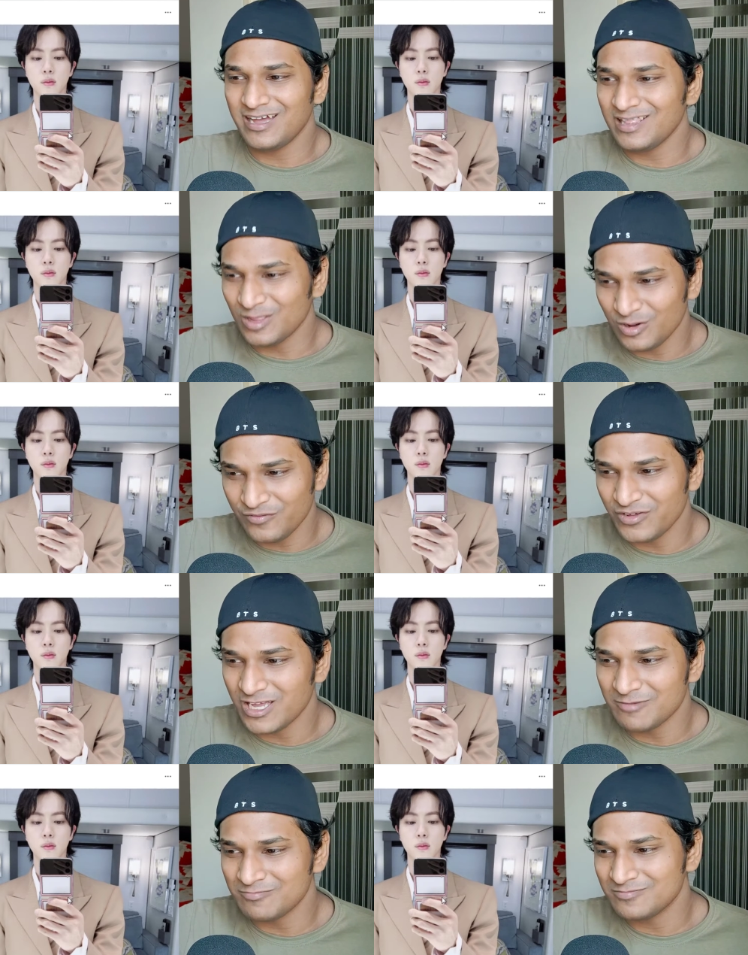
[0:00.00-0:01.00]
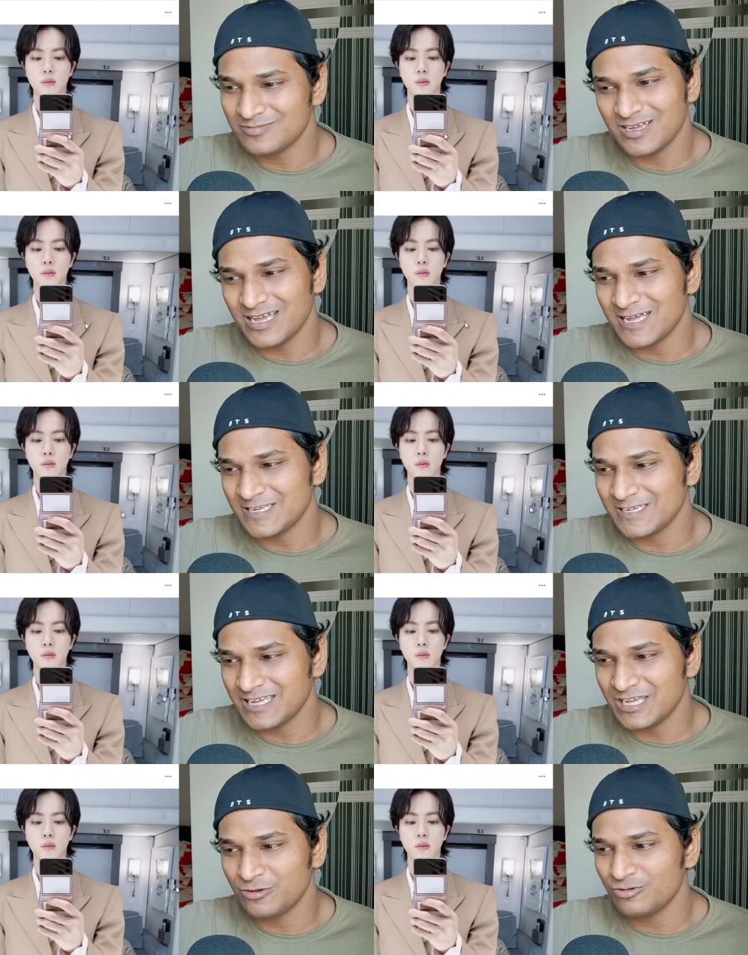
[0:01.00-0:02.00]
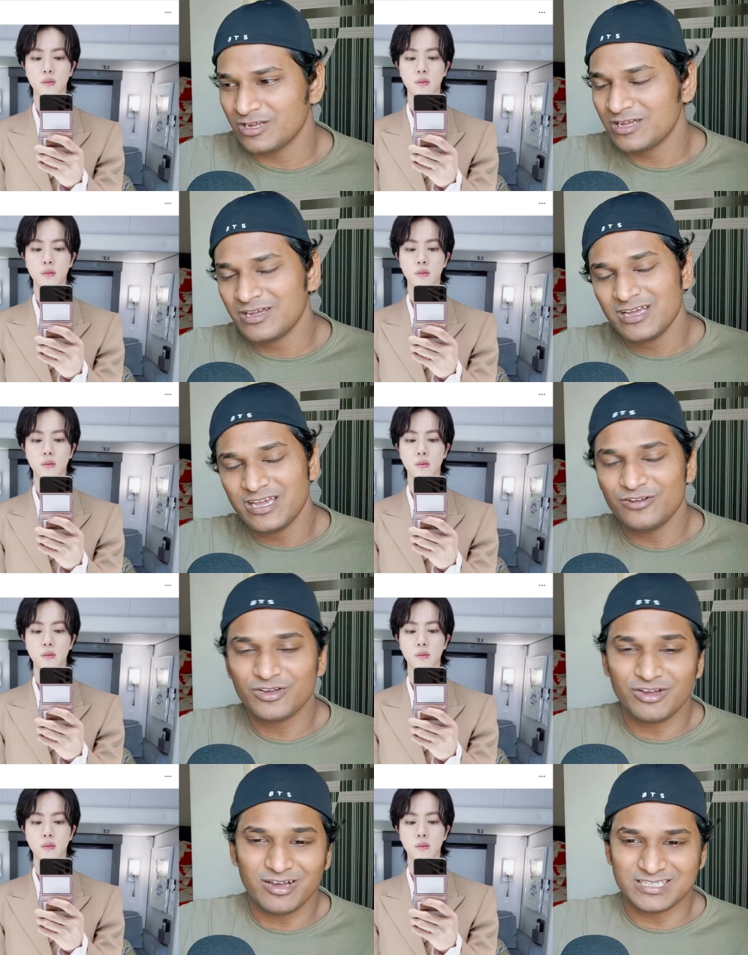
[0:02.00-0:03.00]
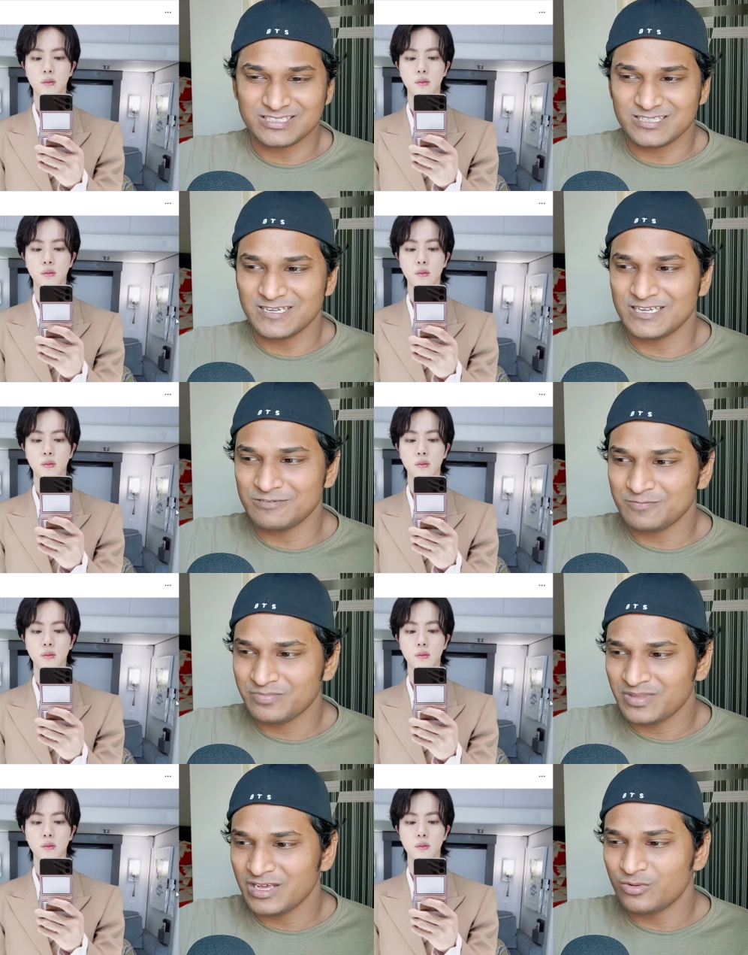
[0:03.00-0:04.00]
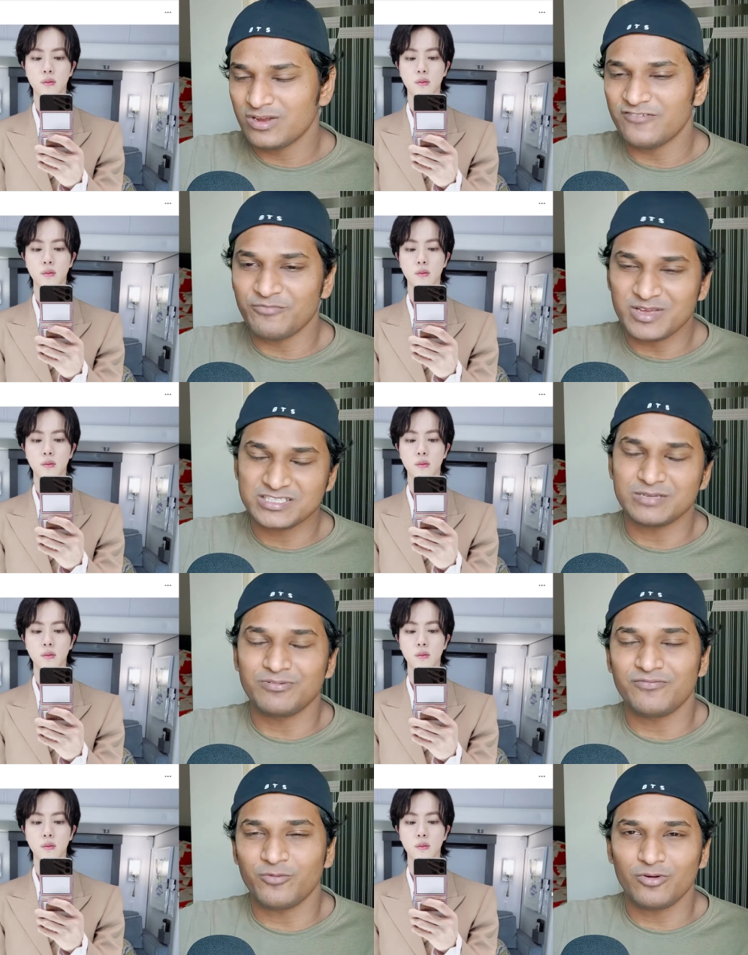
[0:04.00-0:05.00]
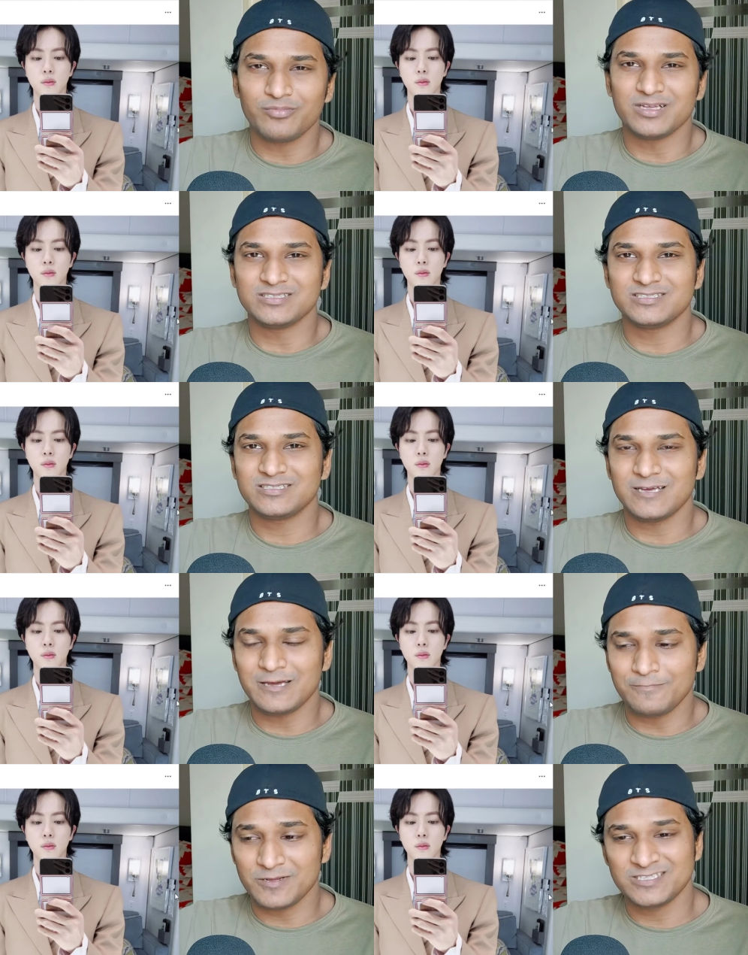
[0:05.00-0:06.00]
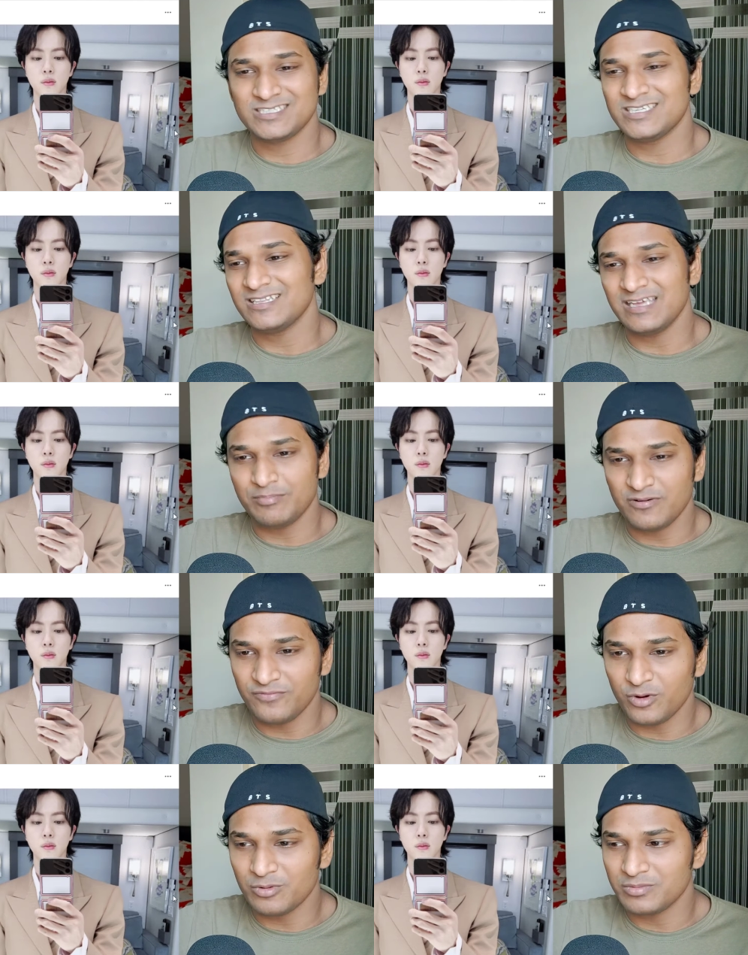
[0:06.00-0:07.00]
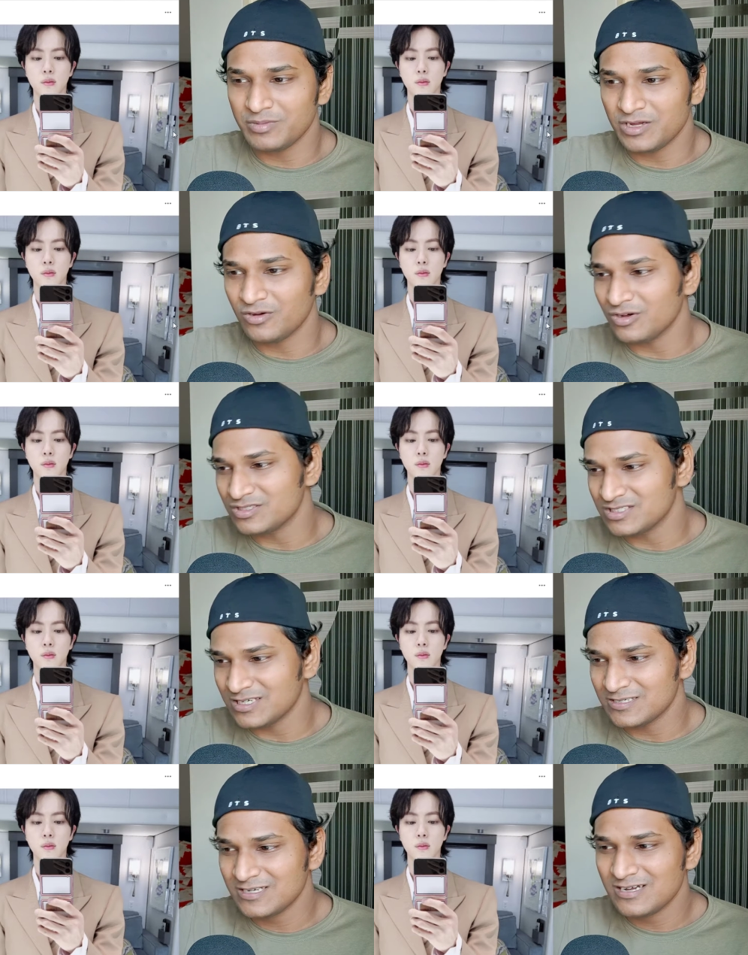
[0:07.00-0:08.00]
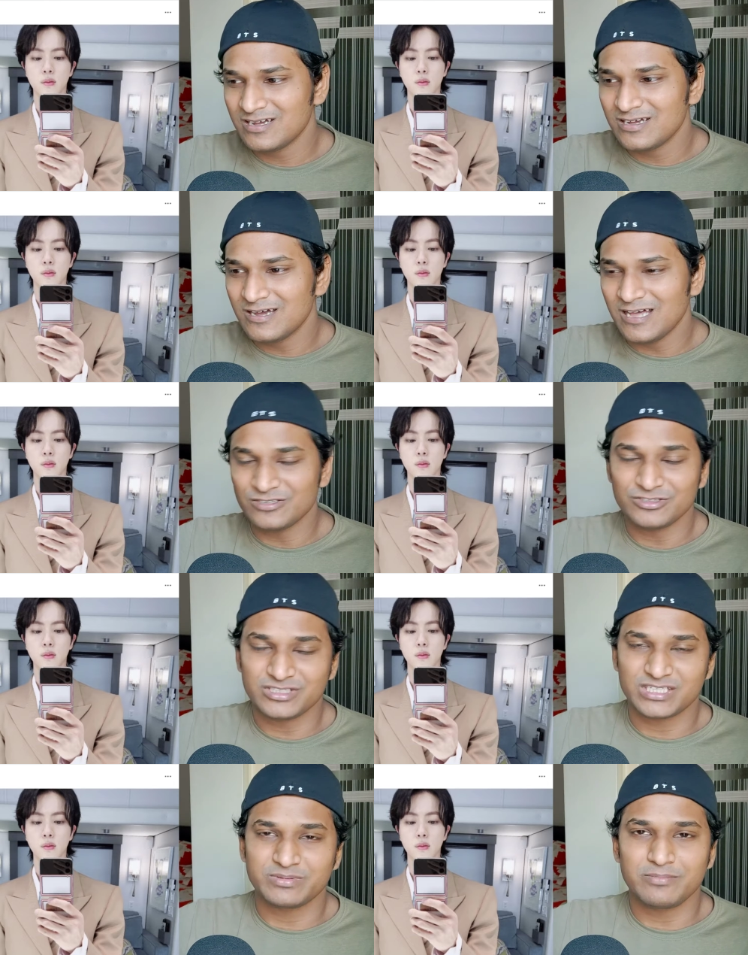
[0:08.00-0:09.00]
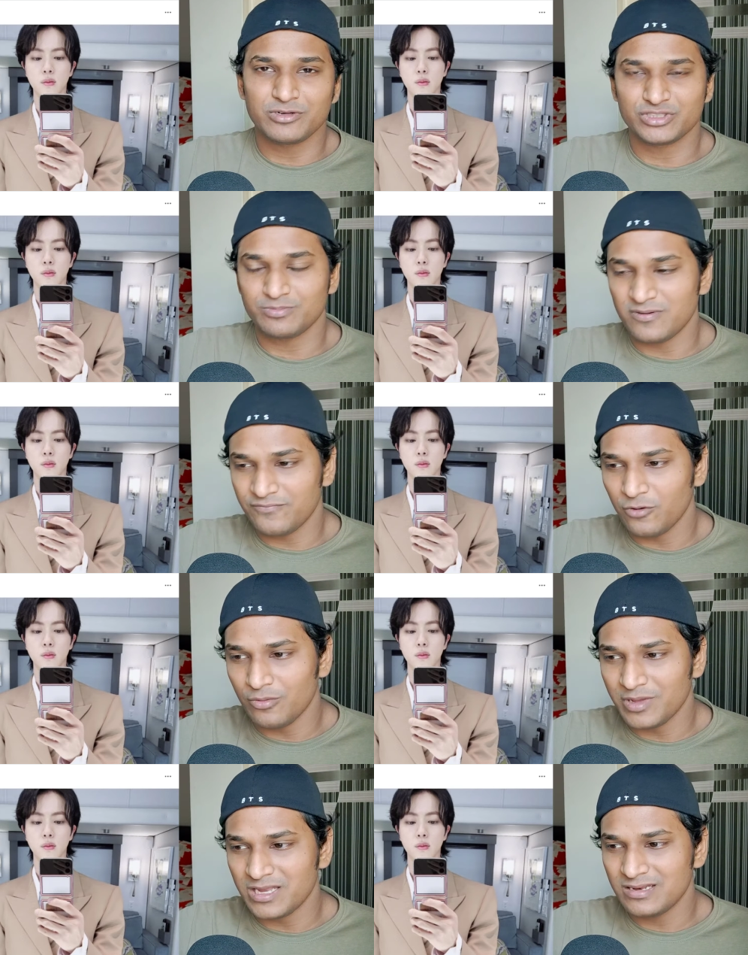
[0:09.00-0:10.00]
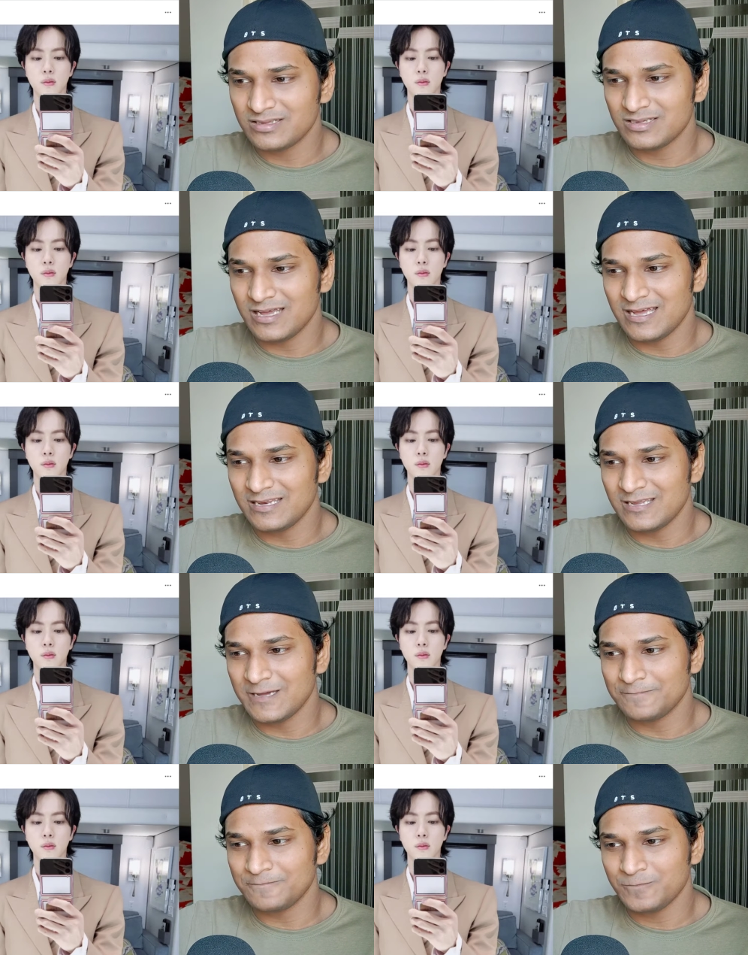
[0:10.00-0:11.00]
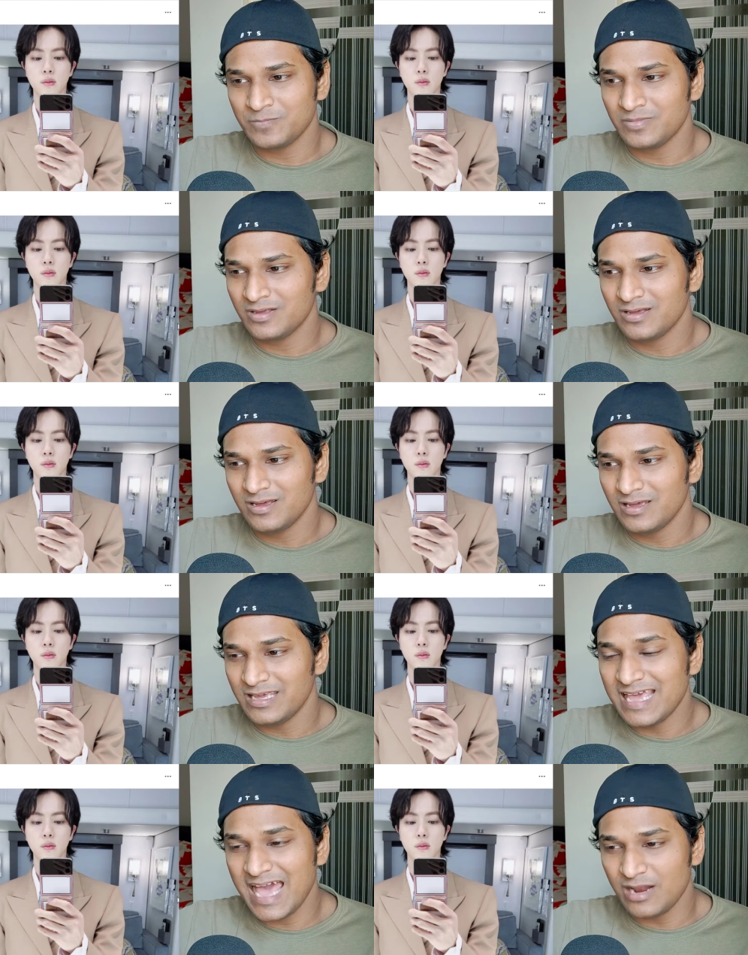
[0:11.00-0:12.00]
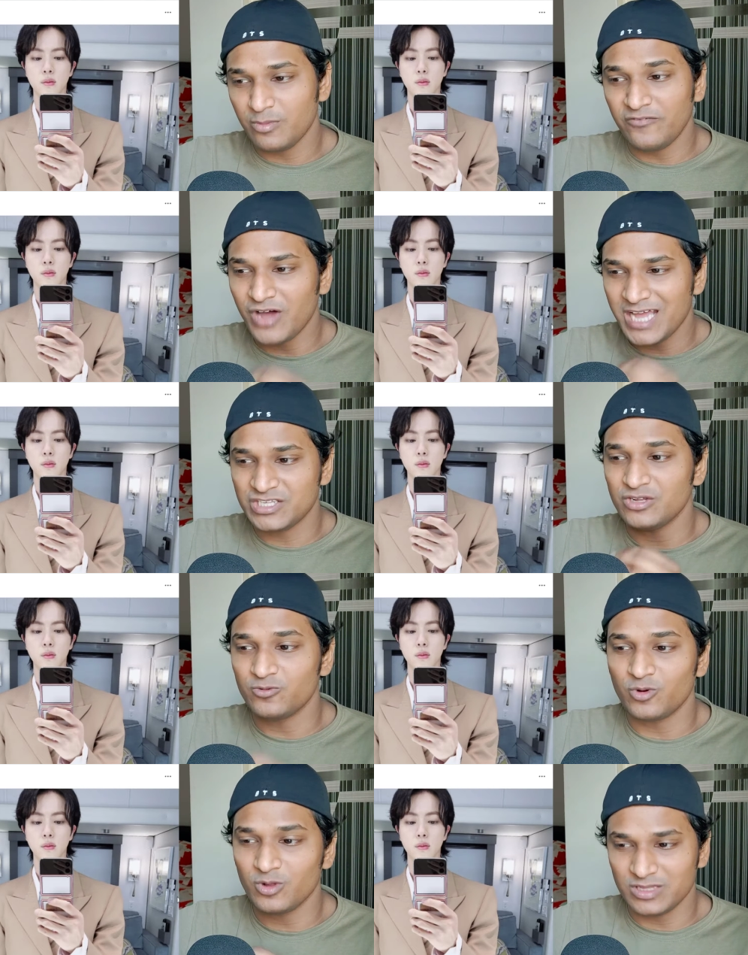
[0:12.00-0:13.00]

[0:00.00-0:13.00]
Speaker 1: I love him, and he could, you know guys, he could have missed the performance, but still he performed because other six members are performing, and he had a vital role